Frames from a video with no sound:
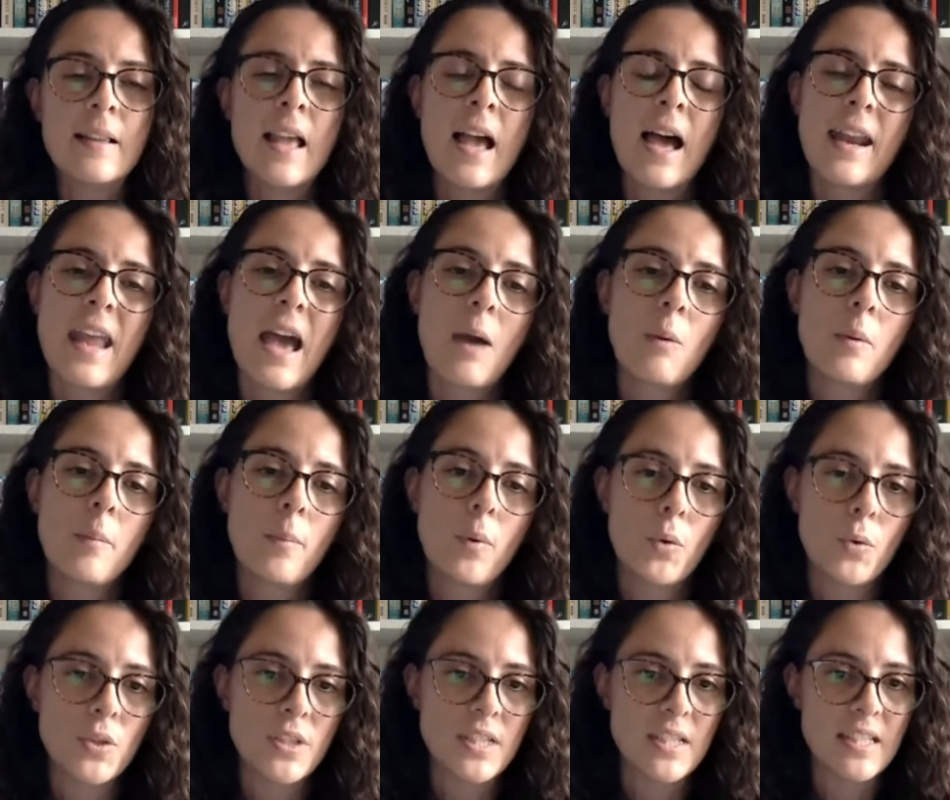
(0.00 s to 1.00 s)
and how
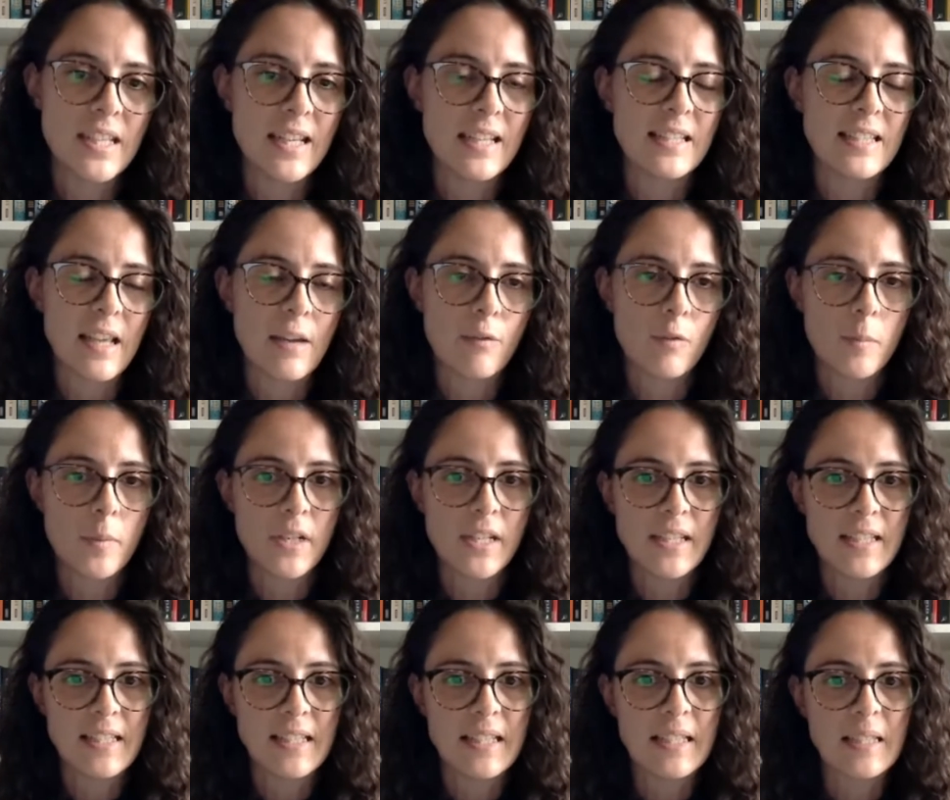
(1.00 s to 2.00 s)
important it is that everybody
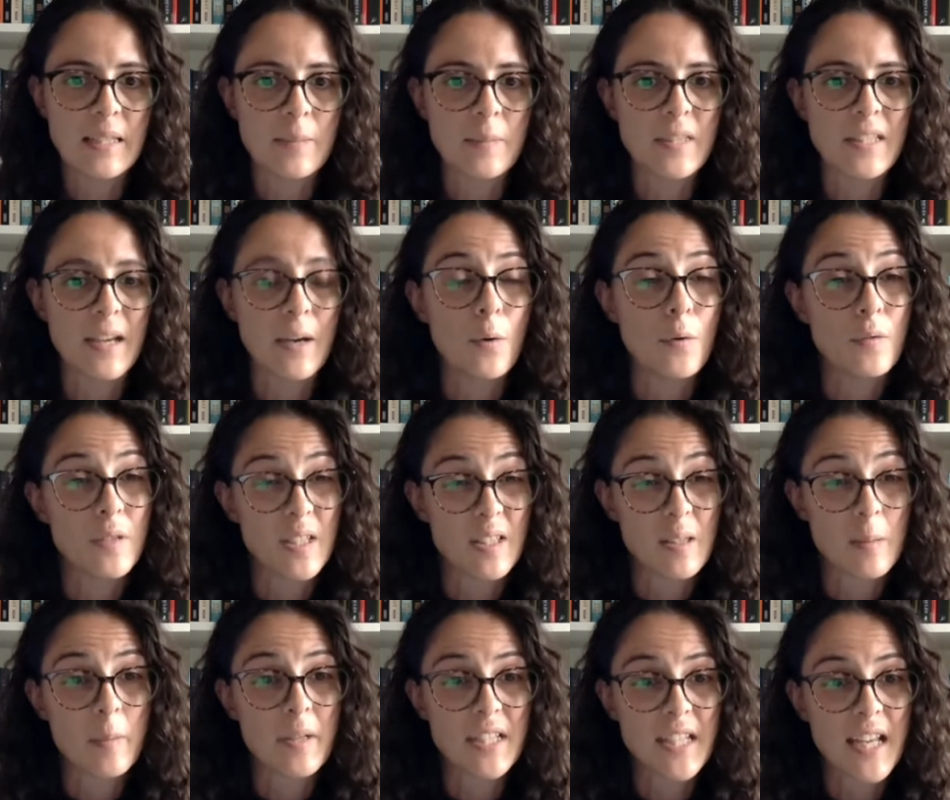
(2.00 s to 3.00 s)
sees themselves as
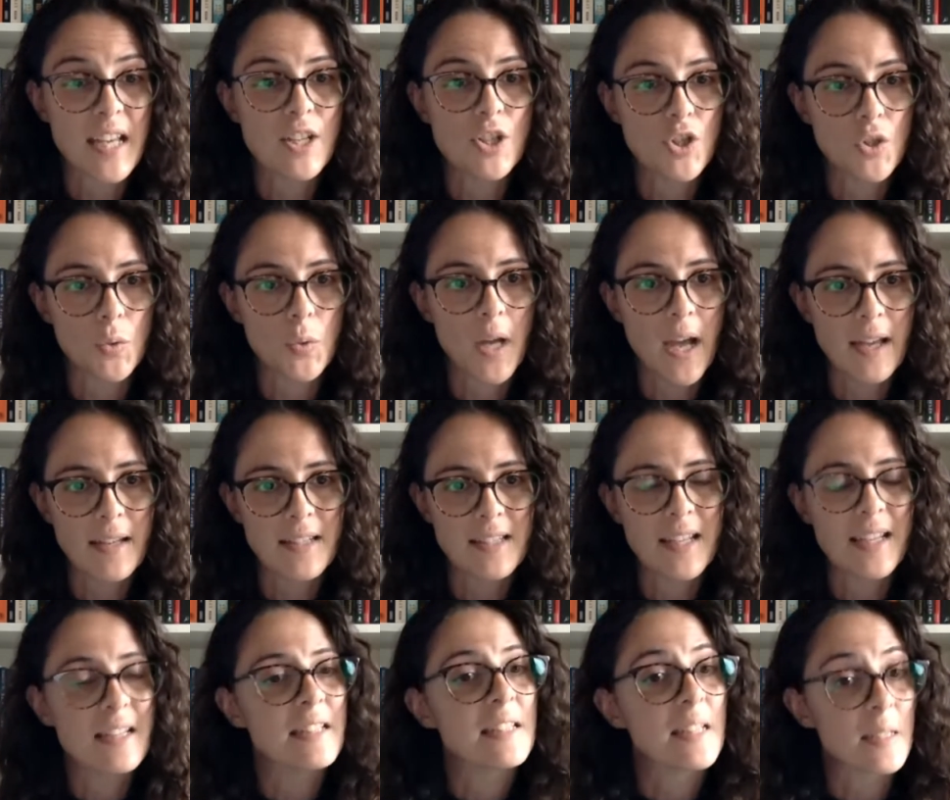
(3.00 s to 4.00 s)
a potential
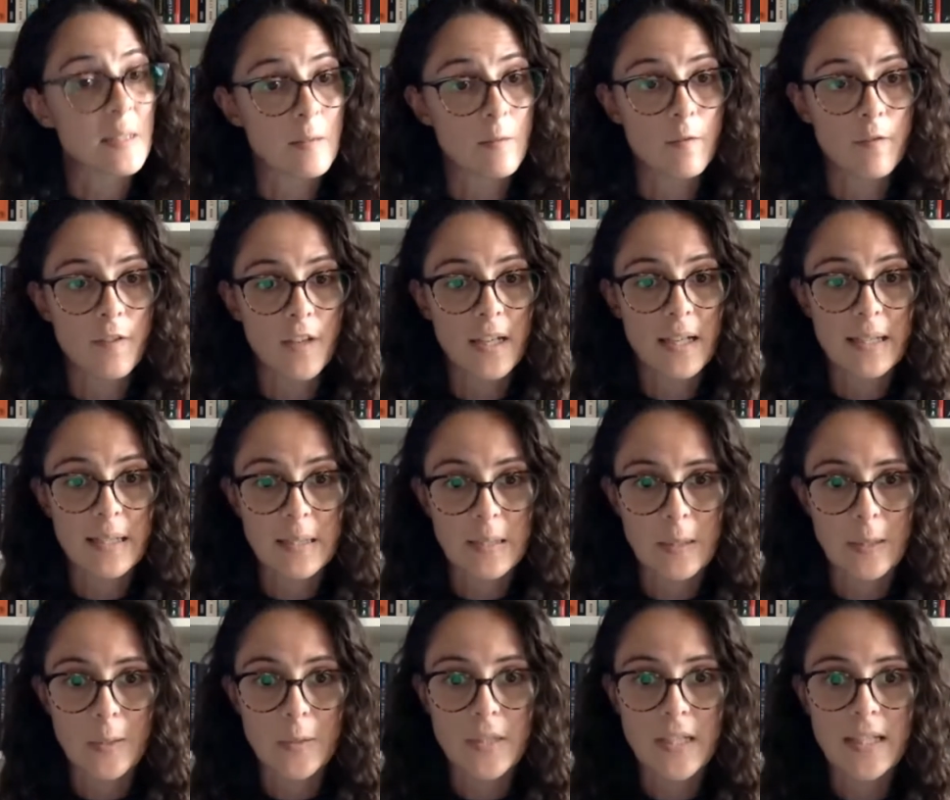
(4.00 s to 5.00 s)
candidate and doesn't feel
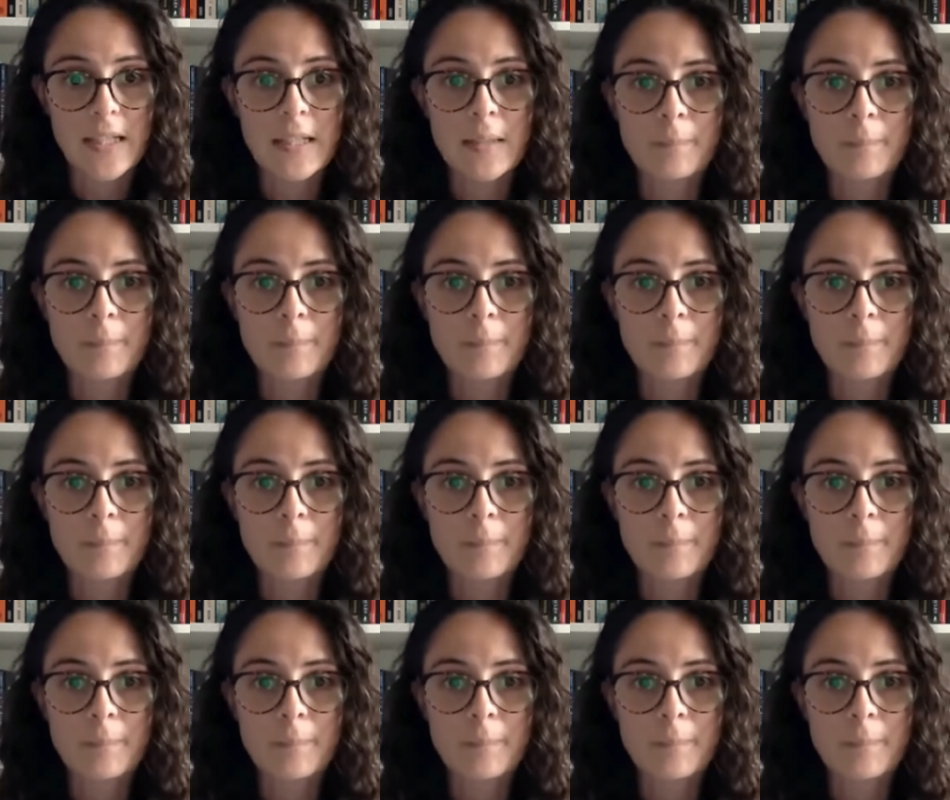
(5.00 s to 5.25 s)
excluded.